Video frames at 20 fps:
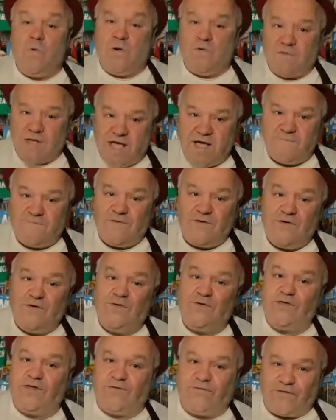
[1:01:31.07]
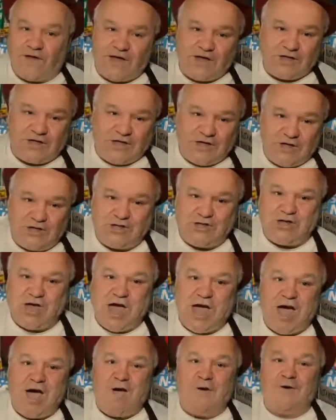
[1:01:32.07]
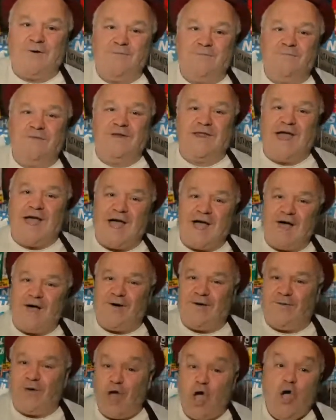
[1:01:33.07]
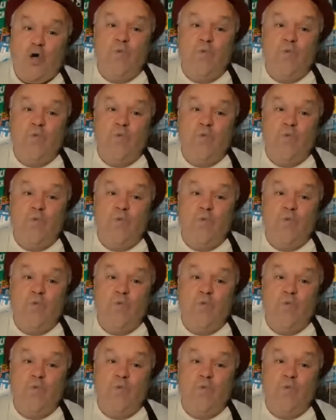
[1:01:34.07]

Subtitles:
Wherever you see fascists, shout 'em down.